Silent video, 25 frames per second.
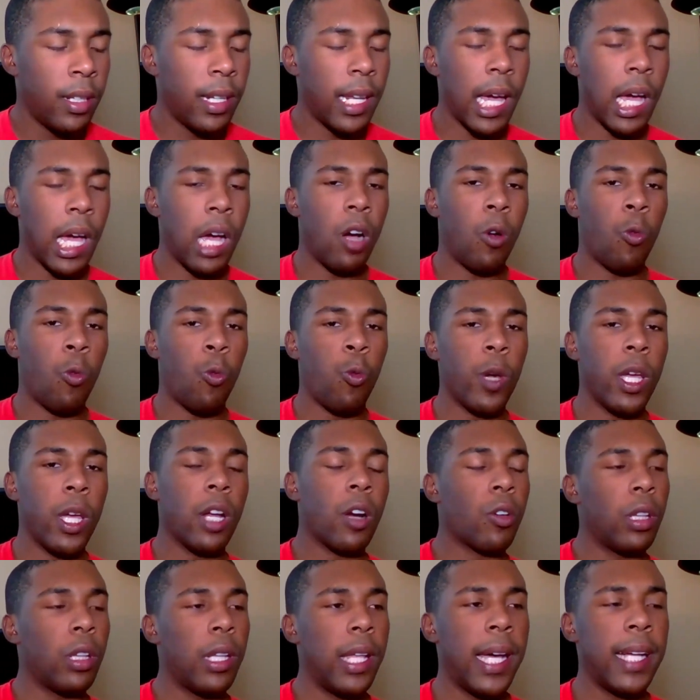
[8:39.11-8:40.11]
Now
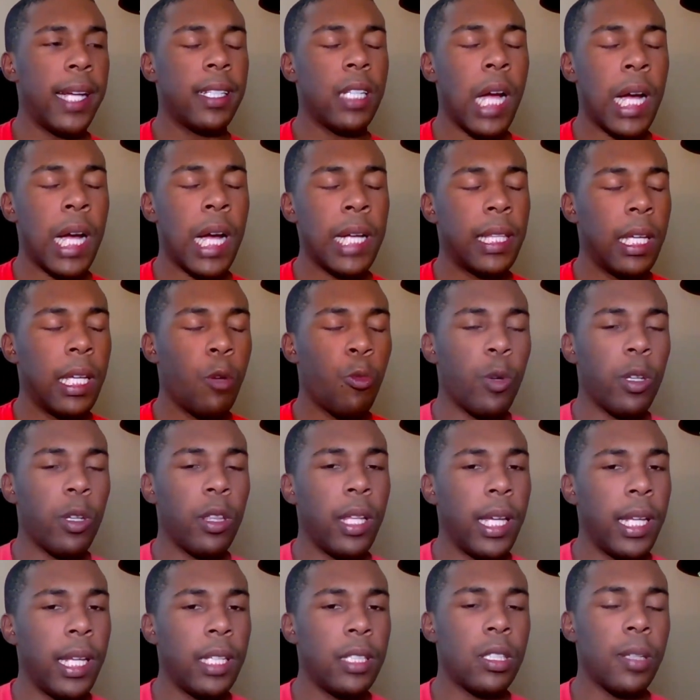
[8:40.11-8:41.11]
we're
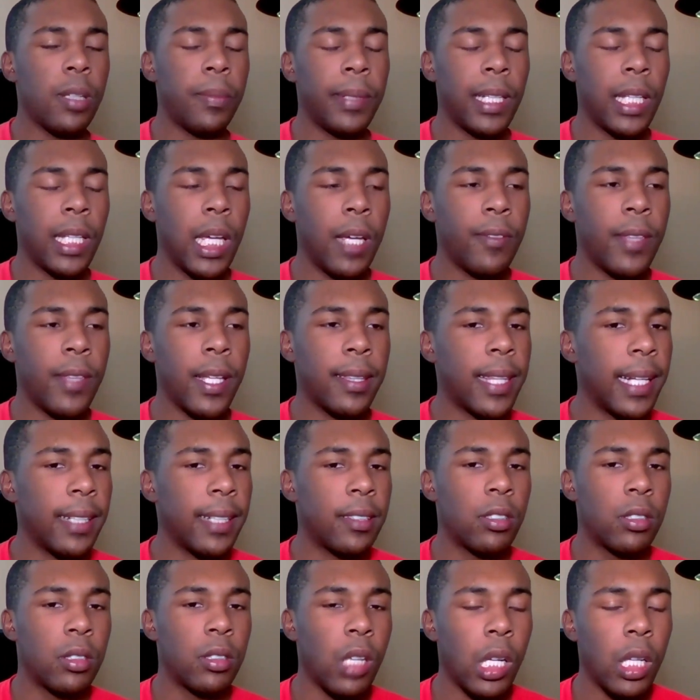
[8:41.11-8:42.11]
leading to believe that
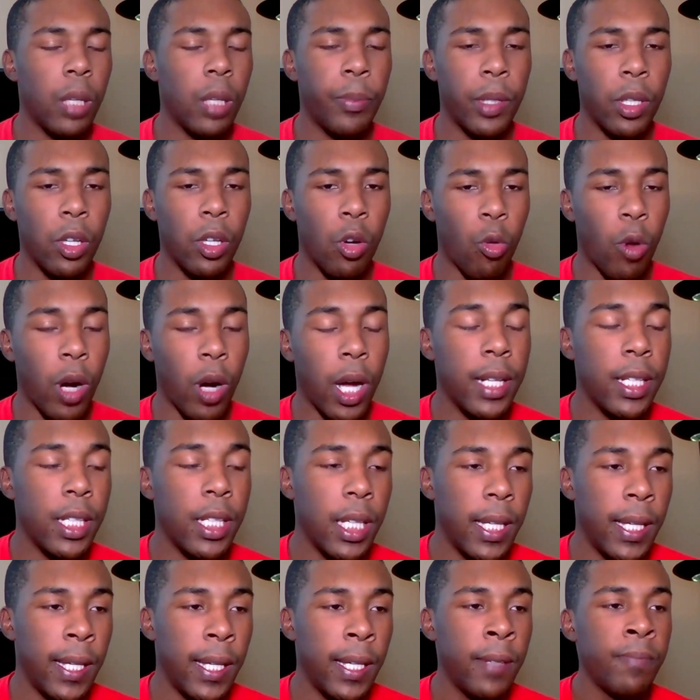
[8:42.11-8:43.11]
that's Solomon
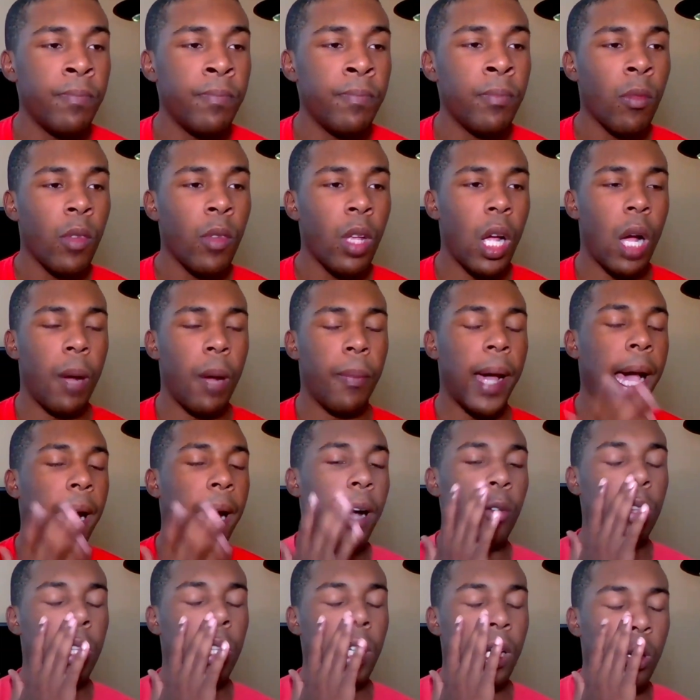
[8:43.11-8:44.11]
Grundy
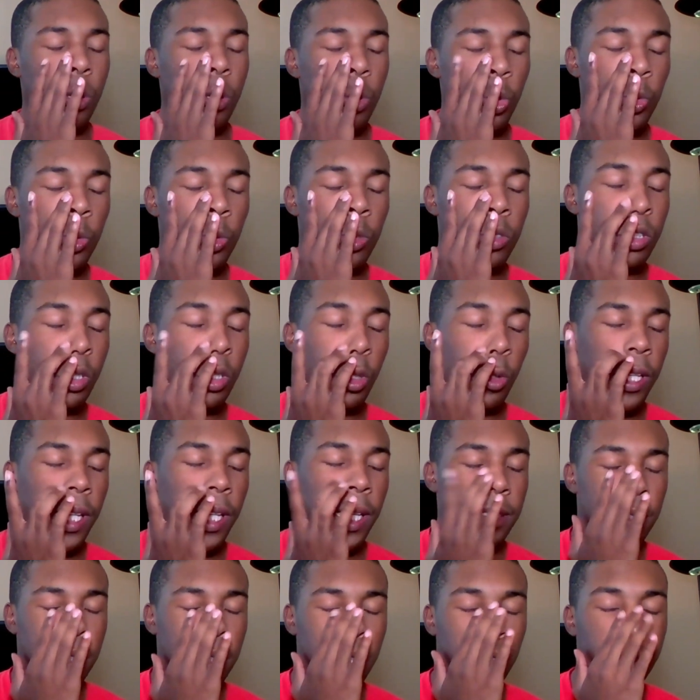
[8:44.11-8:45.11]
out there who's
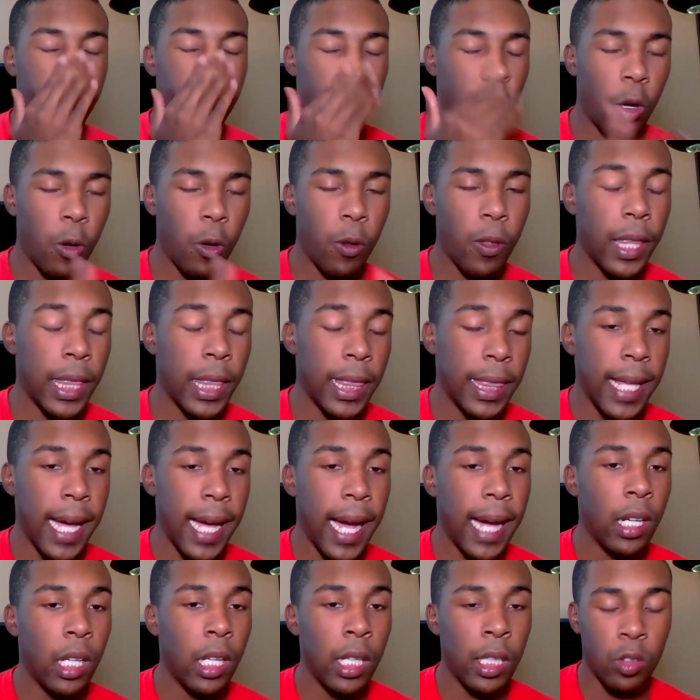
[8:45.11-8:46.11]
doing that stuff. So
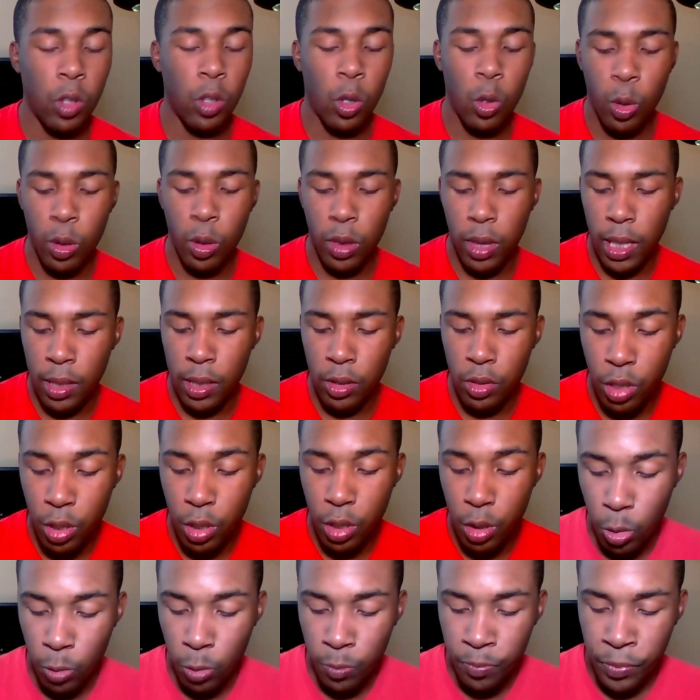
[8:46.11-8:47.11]
that is a whole thing
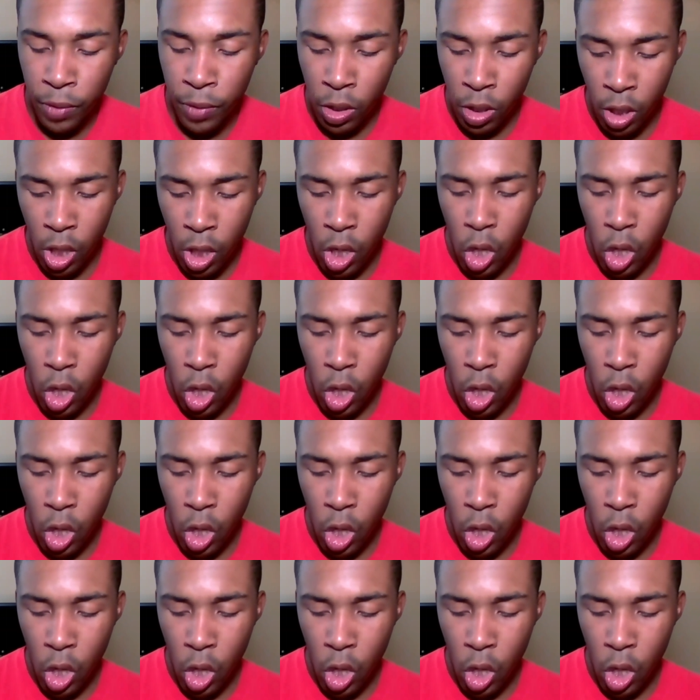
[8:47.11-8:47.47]
too.